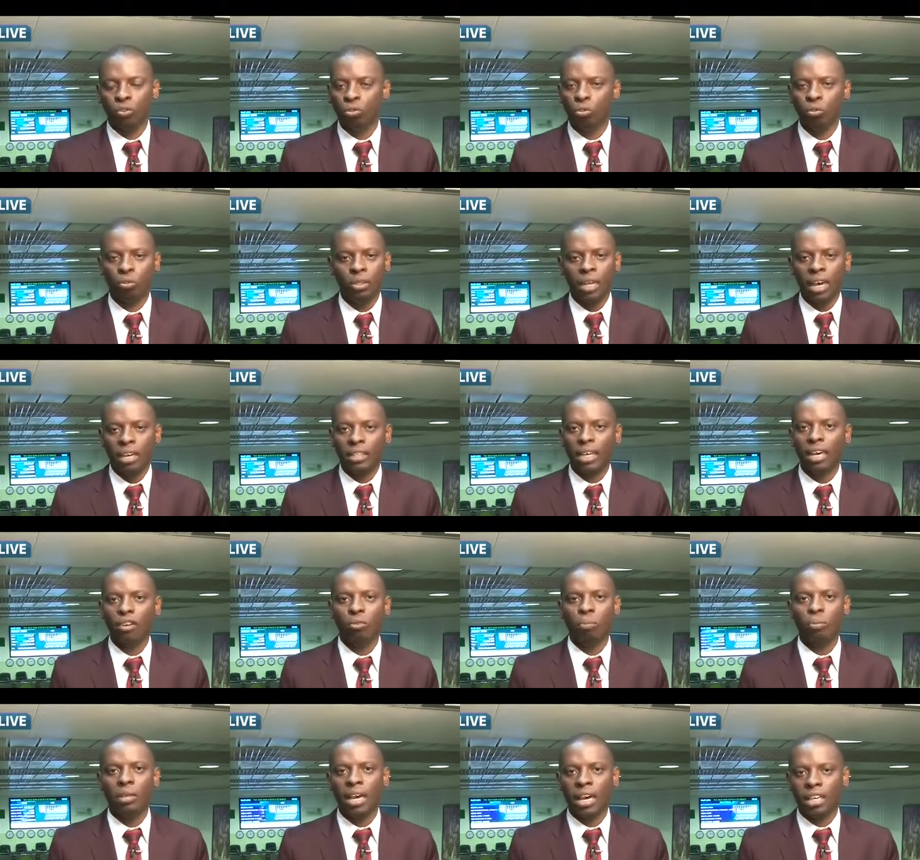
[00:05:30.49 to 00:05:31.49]
So that, that
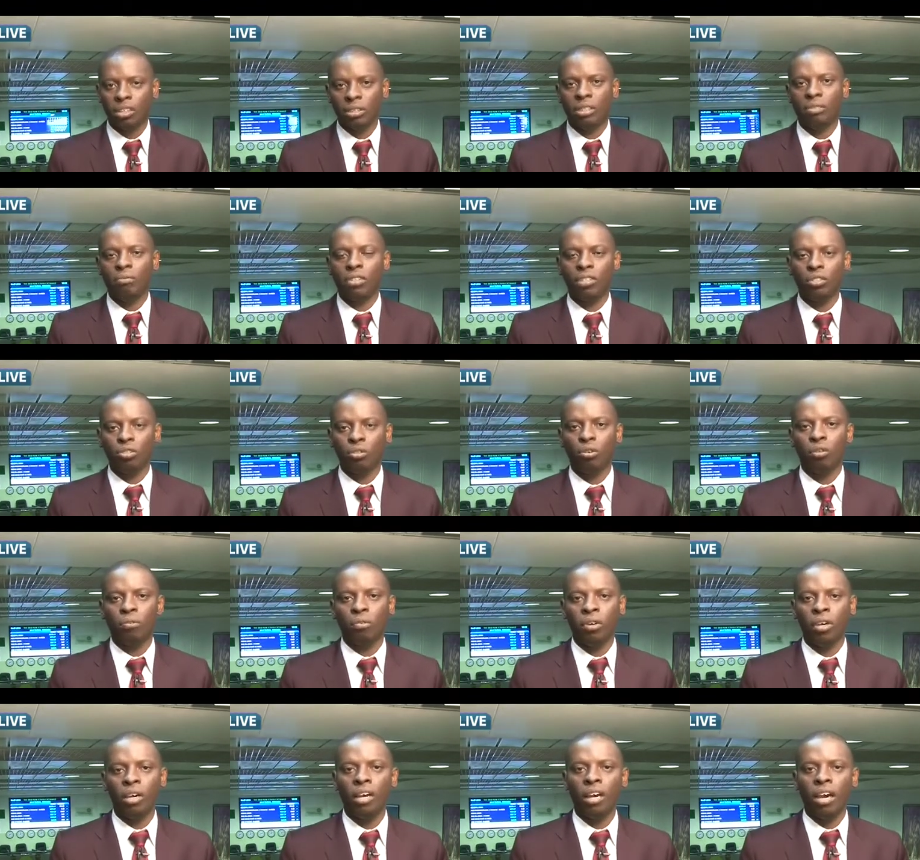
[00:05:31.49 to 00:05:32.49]
could be activities of
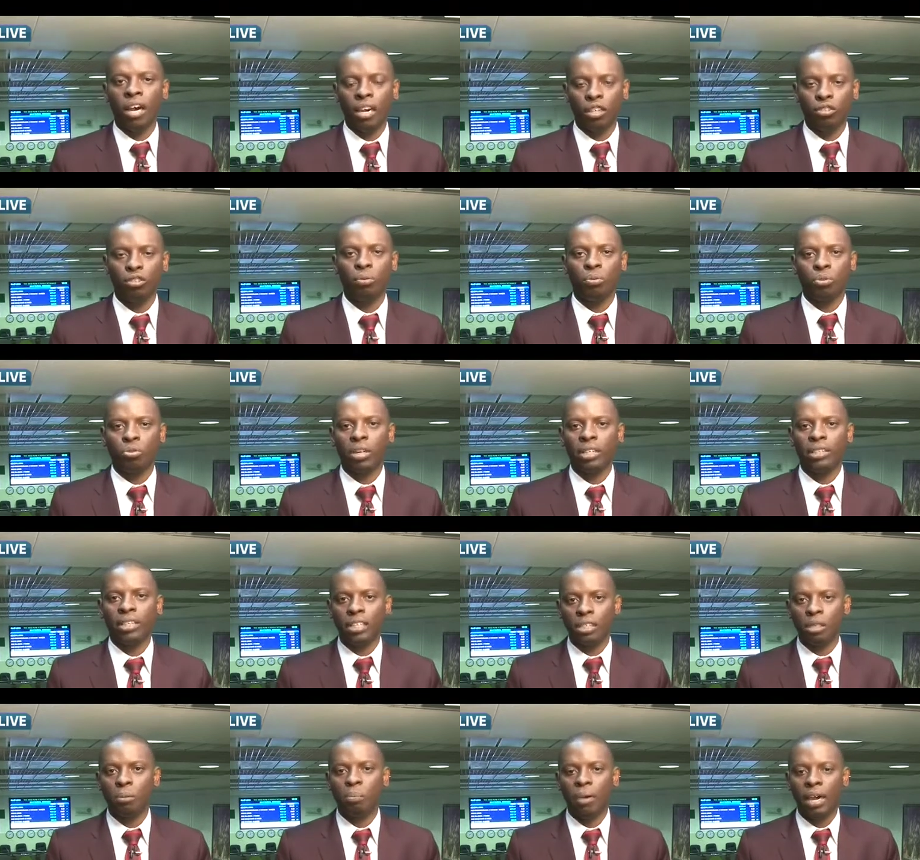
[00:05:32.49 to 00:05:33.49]
uh, some
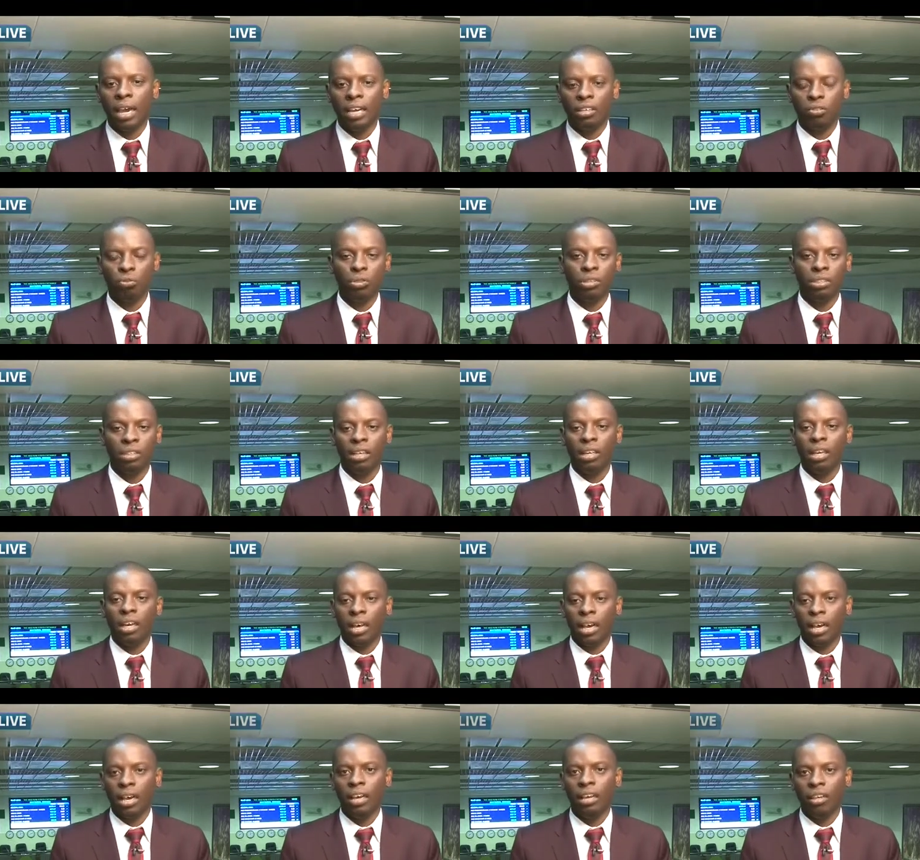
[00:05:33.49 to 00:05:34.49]
strategic buyers, which
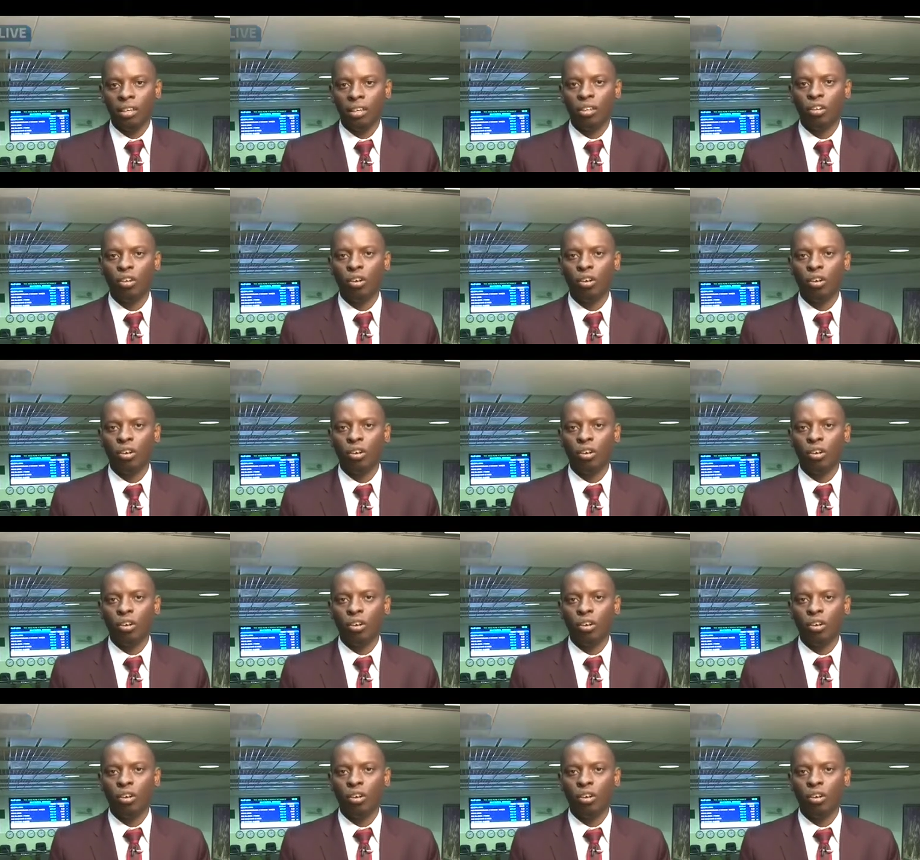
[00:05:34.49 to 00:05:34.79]
uh, a, a,